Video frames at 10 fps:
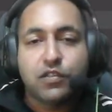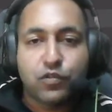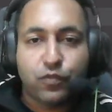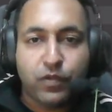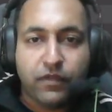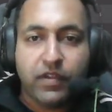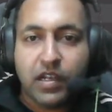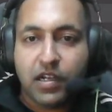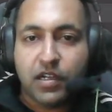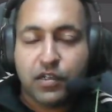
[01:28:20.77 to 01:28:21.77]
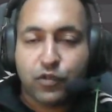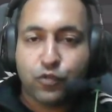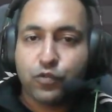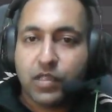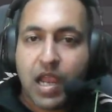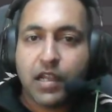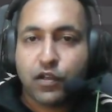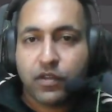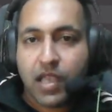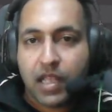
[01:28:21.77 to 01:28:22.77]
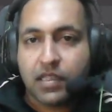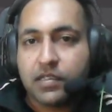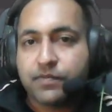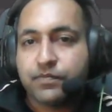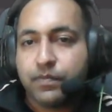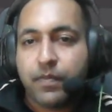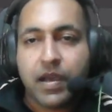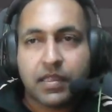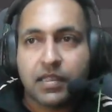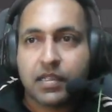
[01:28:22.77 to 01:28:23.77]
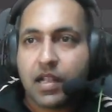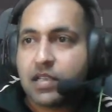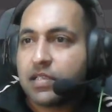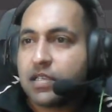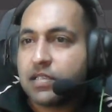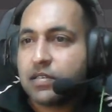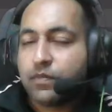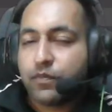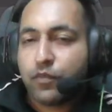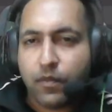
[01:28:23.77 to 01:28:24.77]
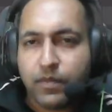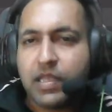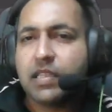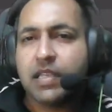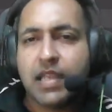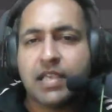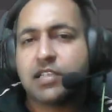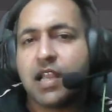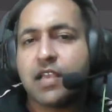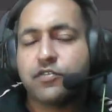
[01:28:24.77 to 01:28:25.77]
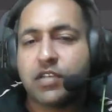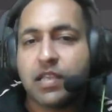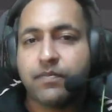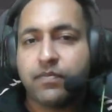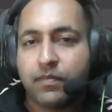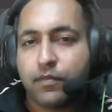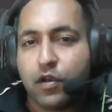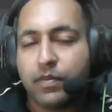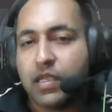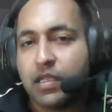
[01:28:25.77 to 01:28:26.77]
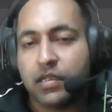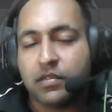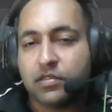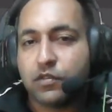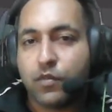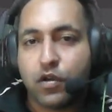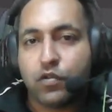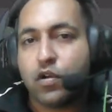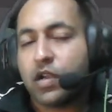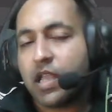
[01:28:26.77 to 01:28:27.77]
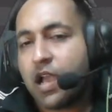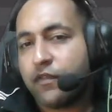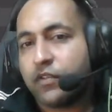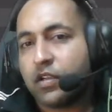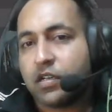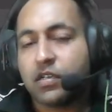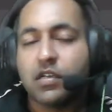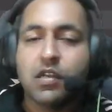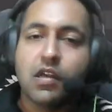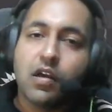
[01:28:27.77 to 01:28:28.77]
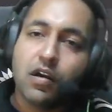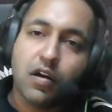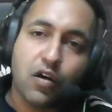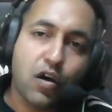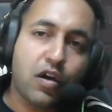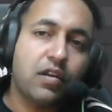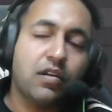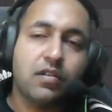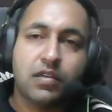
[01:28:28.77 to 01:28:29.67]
So we will do that together. Python classes probably in the next live stream, probably tomorrow or day after, or